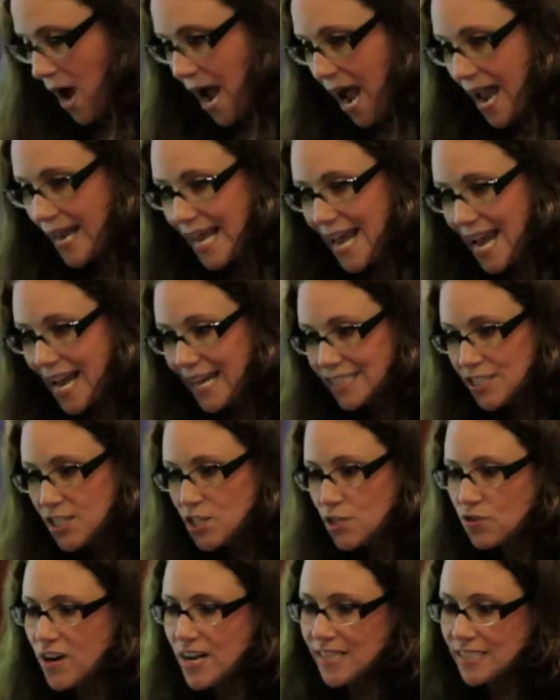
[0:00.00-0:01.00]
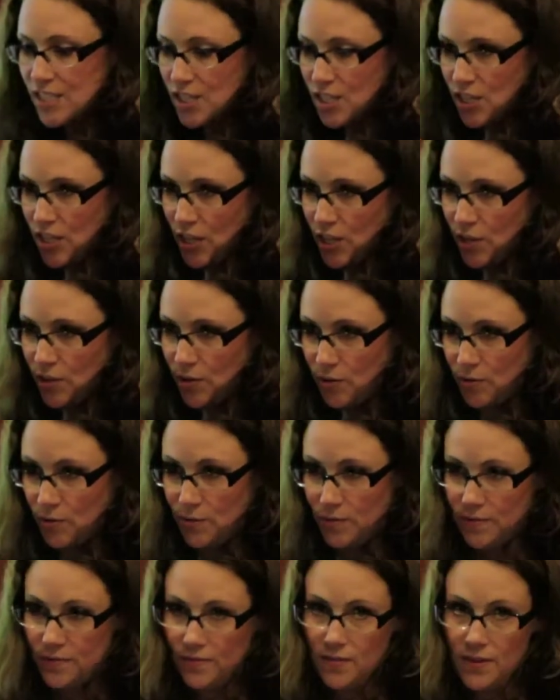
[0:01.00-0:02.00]
I can't stress to you
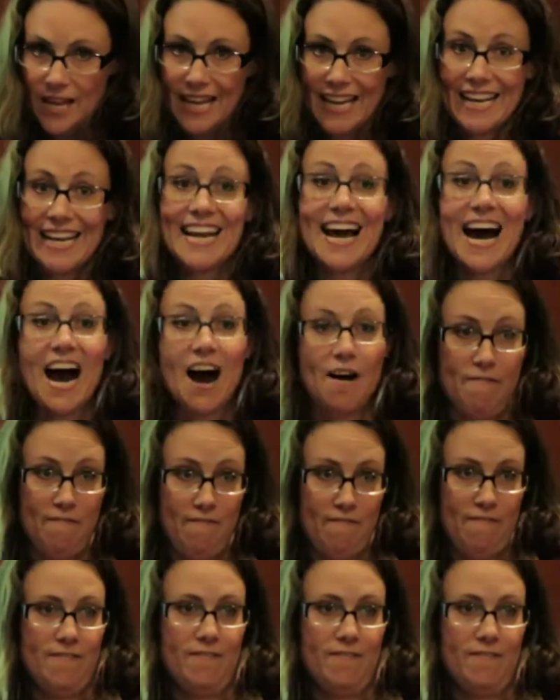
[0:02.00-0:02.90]
enough